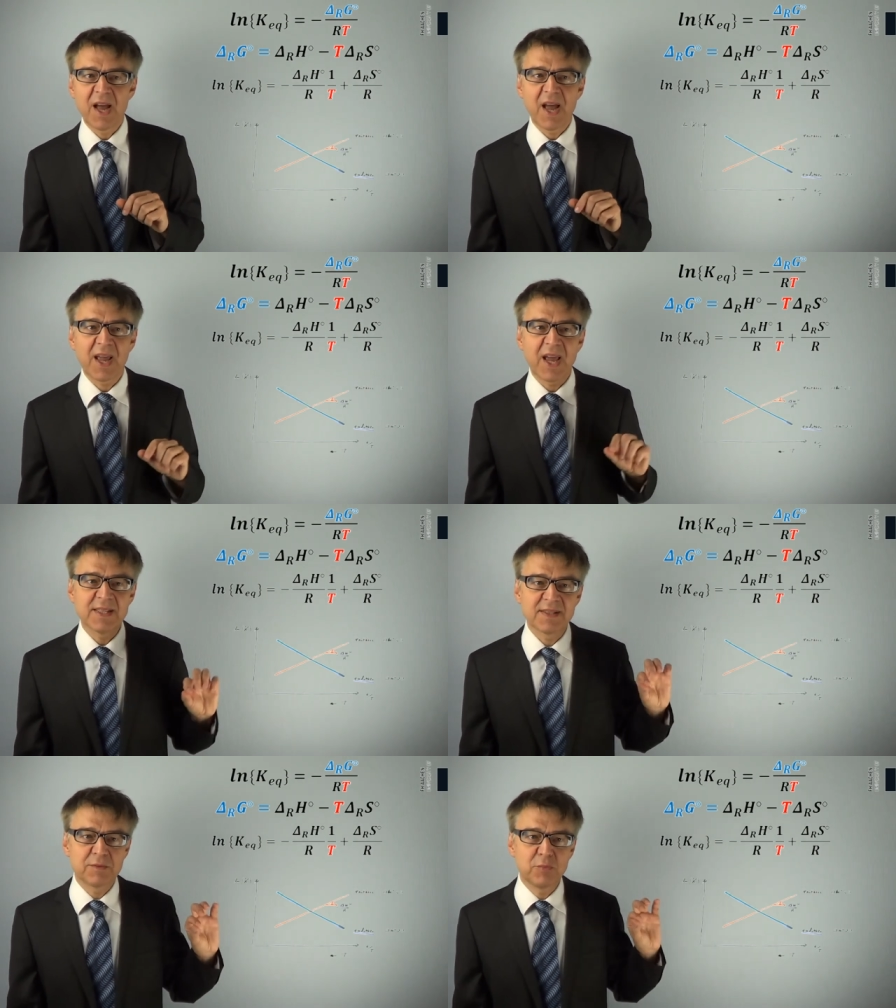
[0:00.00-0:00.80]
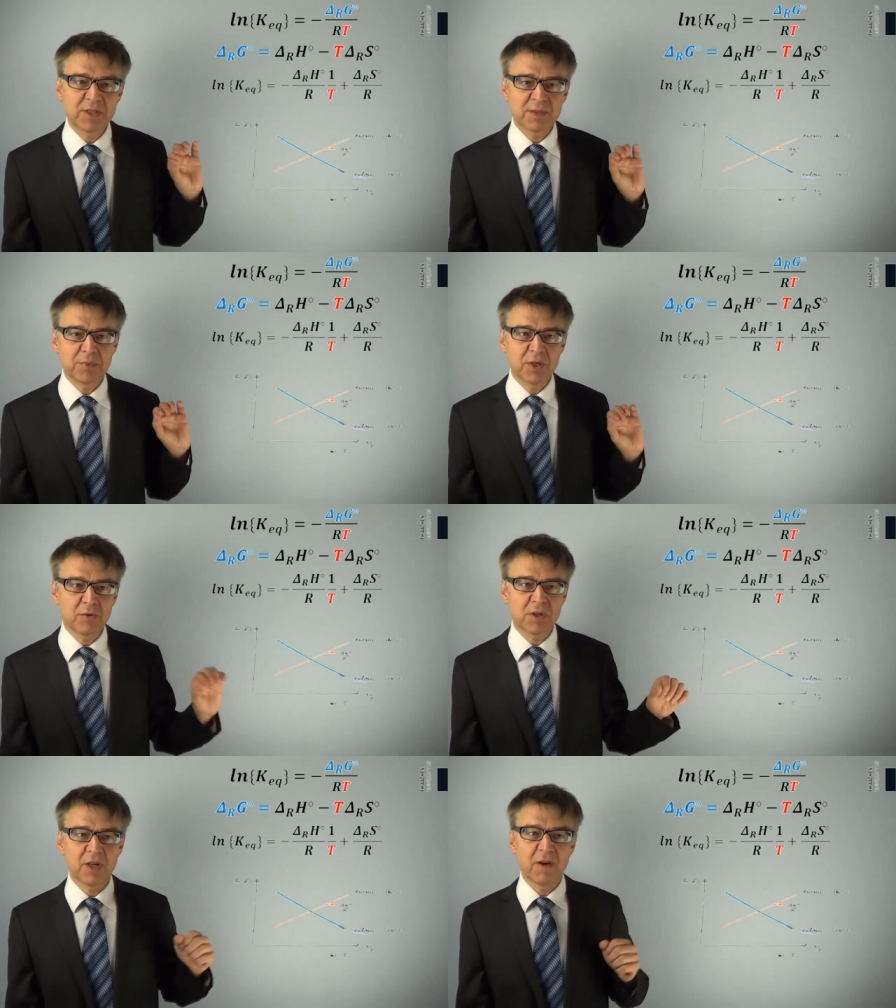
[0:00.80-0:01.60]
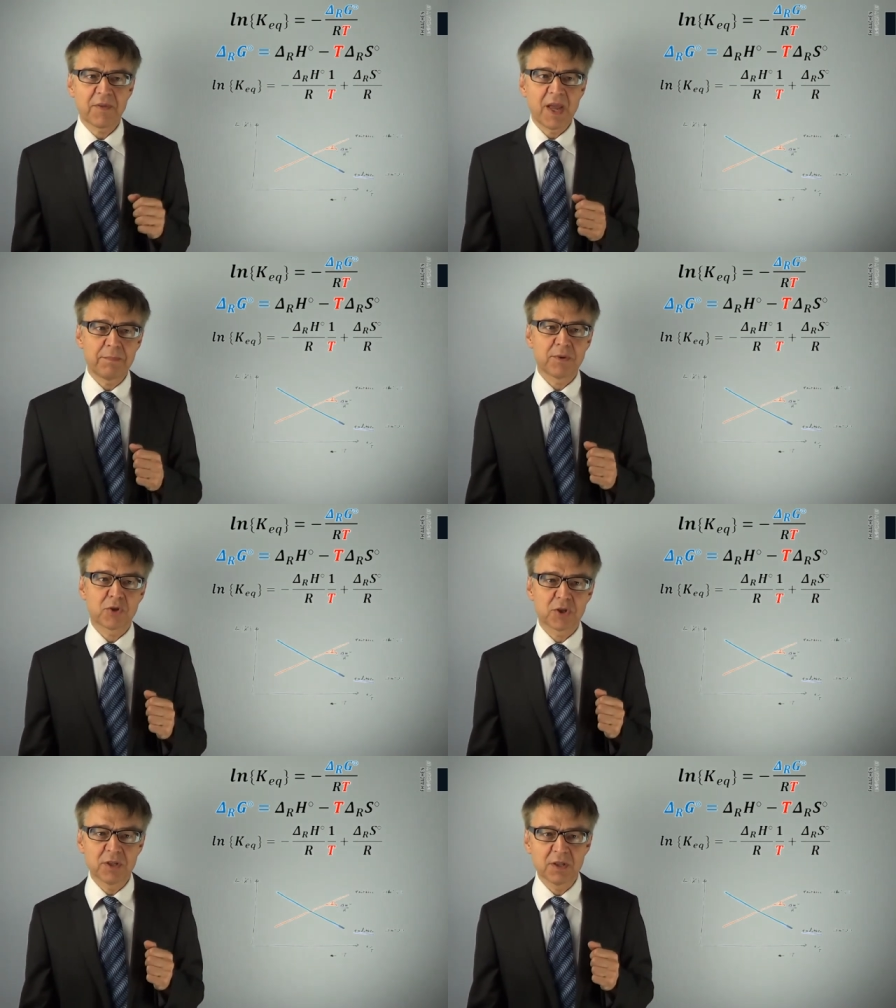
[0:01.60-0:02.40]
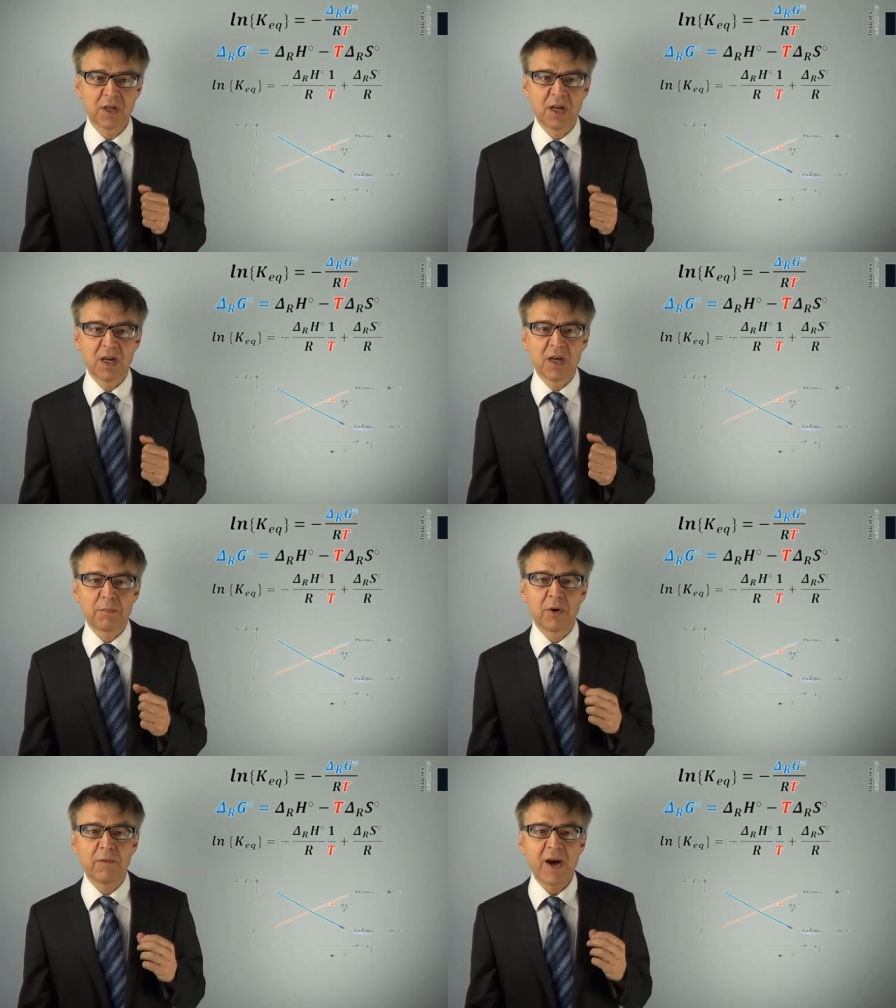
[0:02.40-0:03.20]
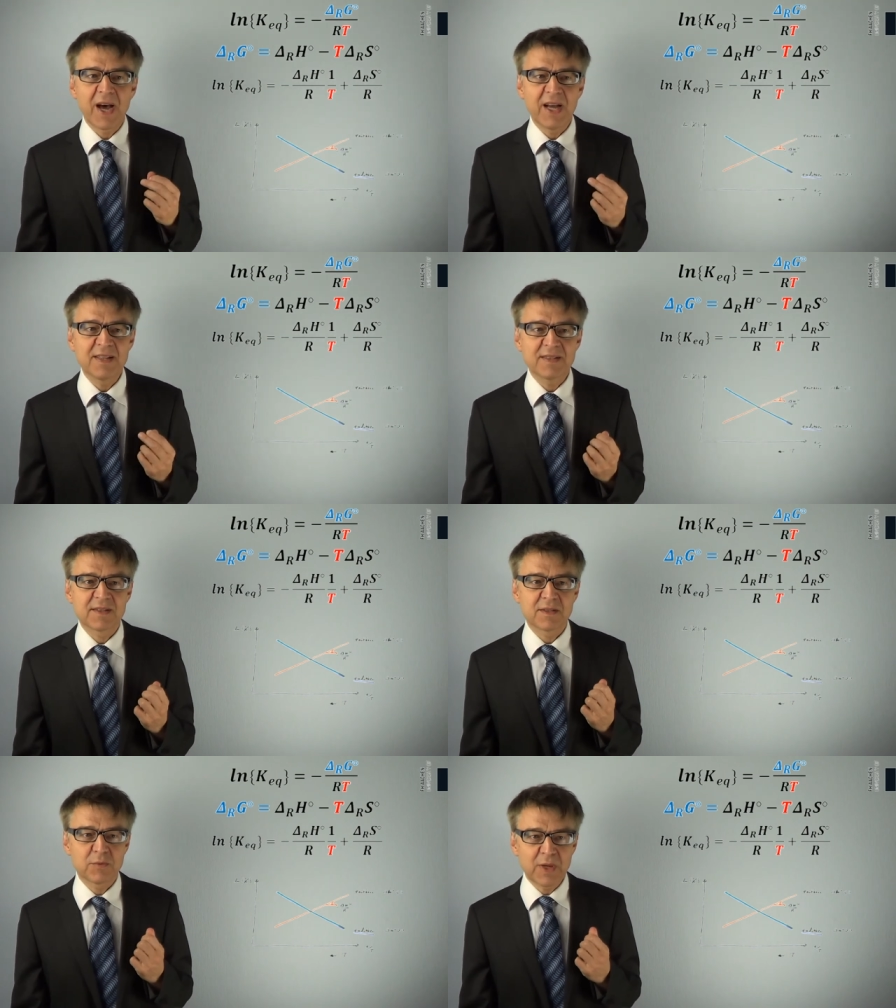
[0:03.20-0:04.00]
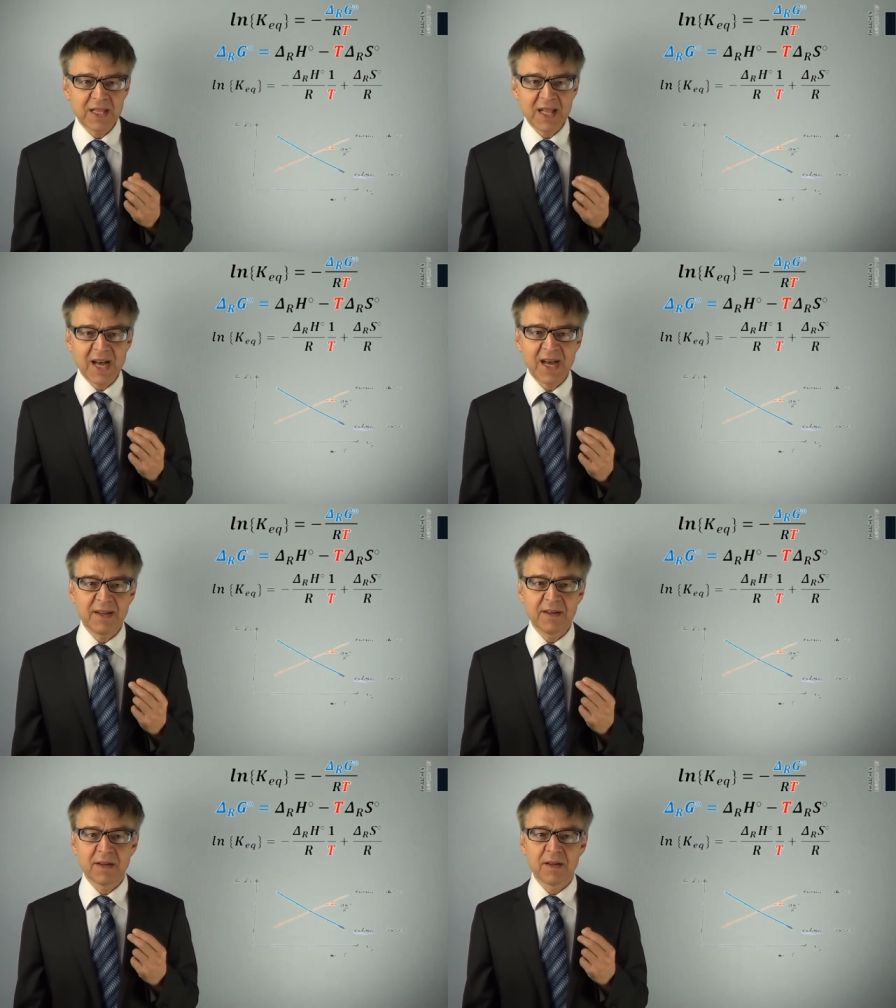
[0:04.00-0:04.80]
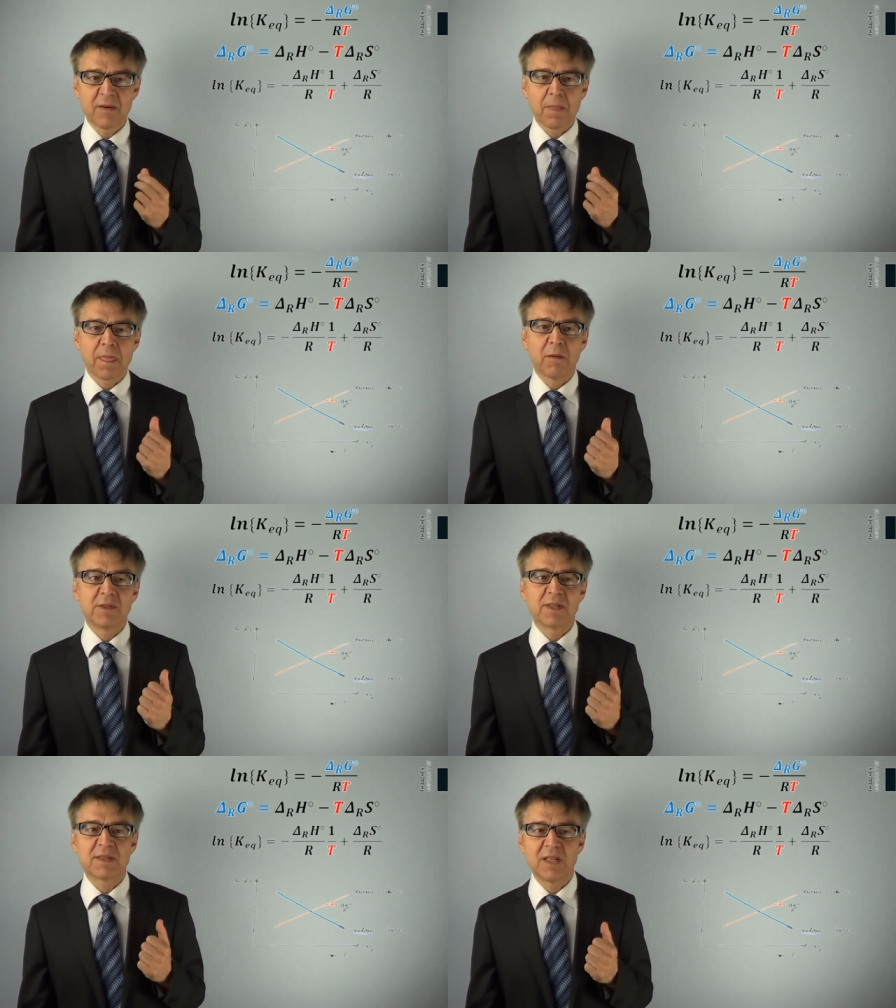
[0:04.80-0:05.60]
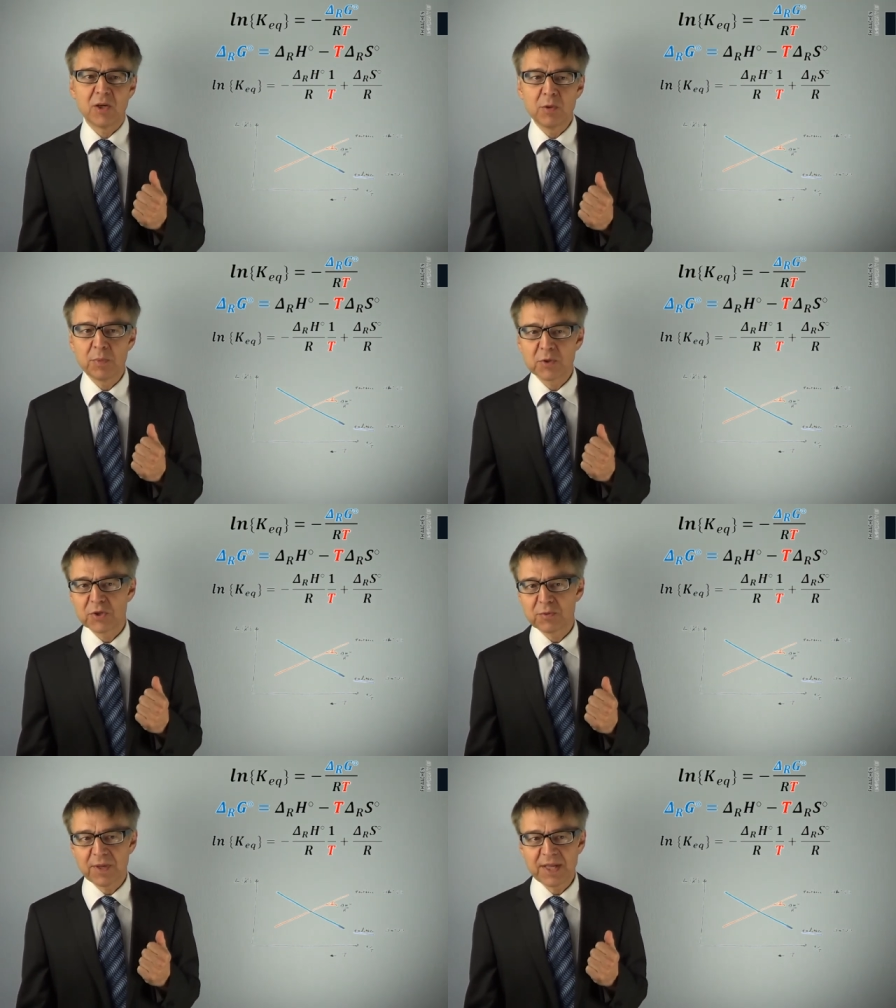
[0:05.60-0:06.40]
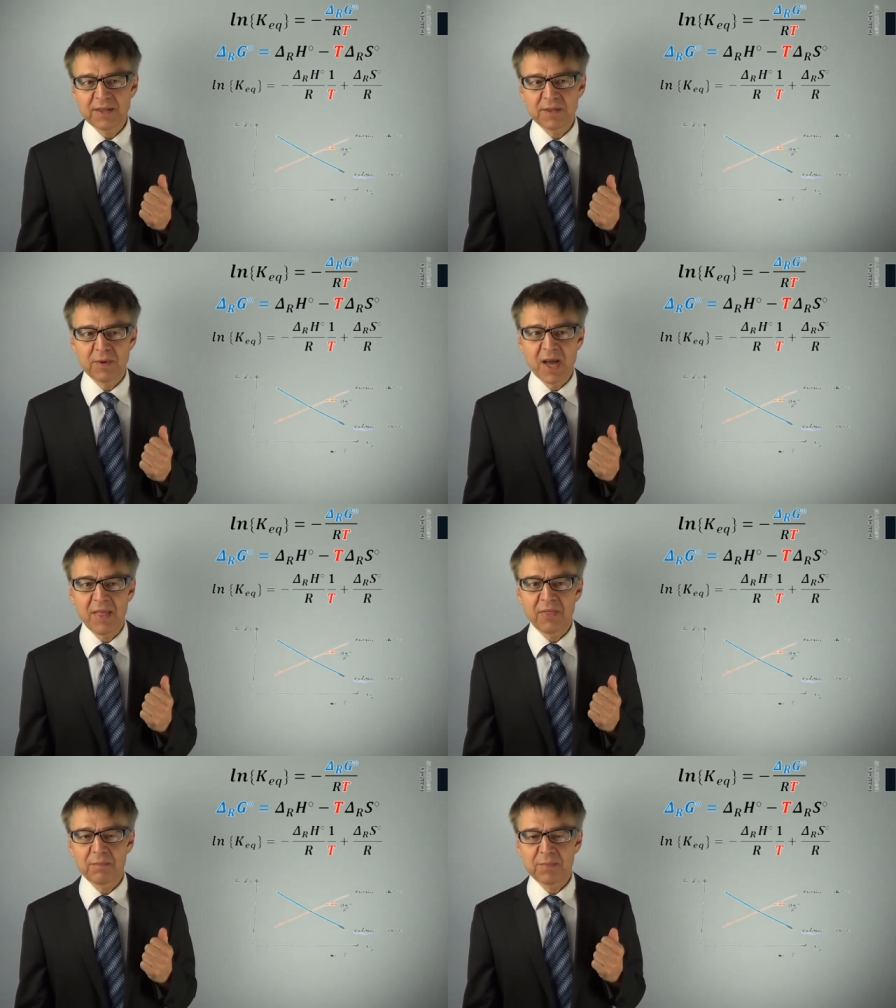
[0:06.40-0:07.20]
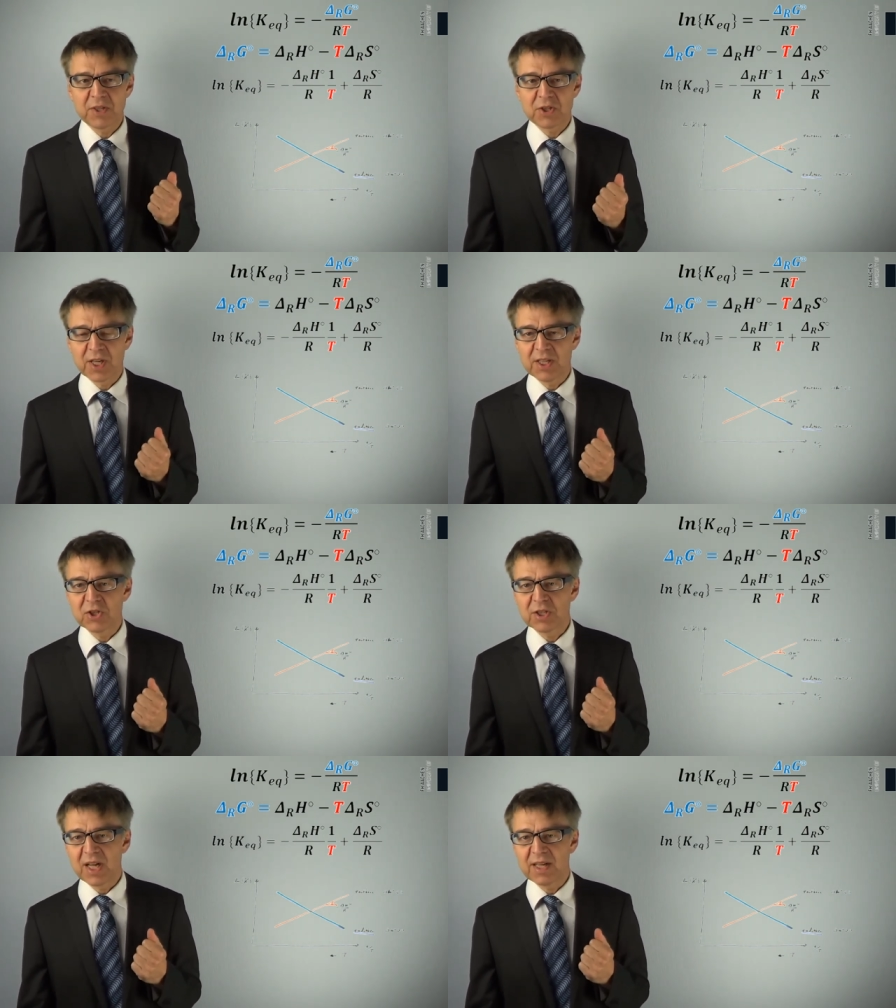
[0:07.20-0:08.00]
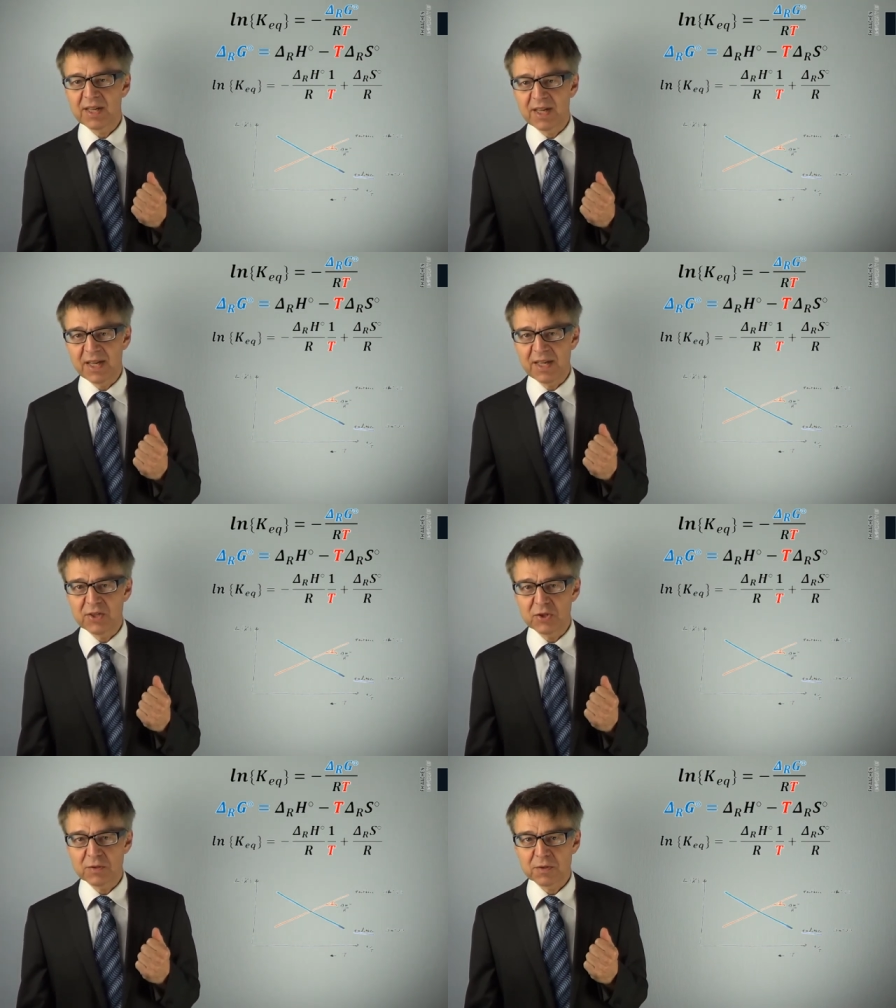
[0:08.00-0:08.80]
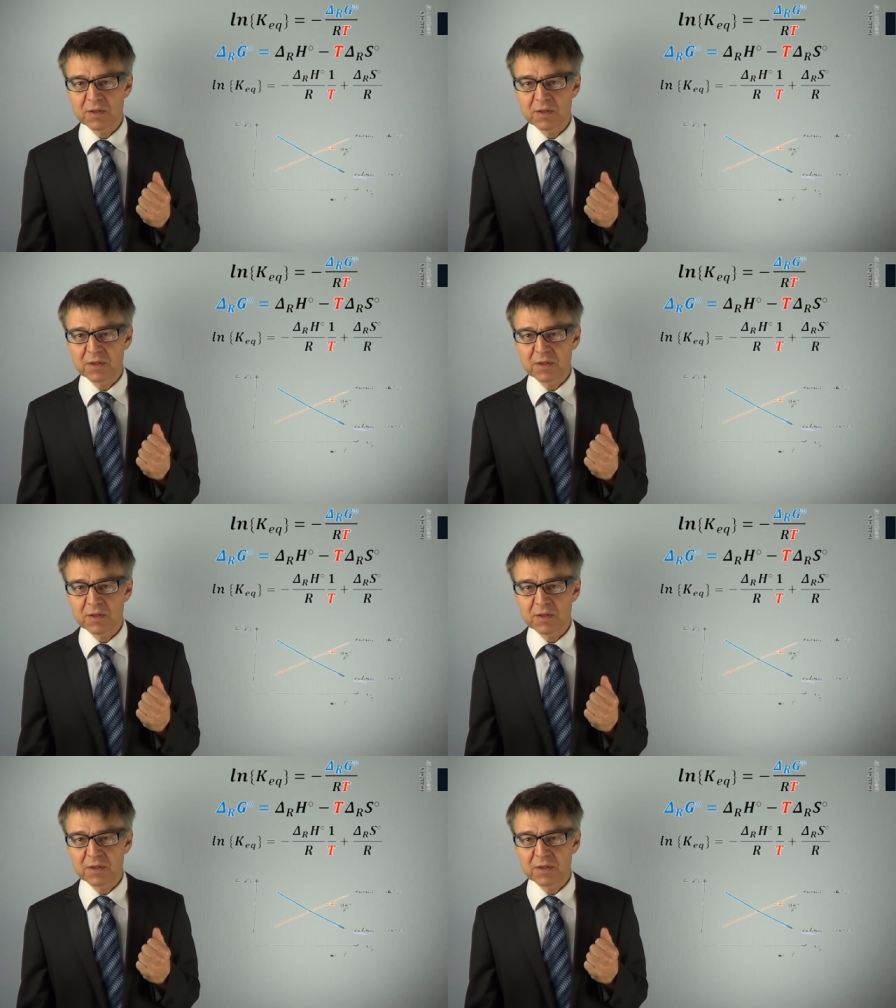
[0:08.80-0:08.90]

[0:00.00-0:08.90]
against the reciprocal of temperature provides a straight line with a slope which is related to enthalpy change delta H.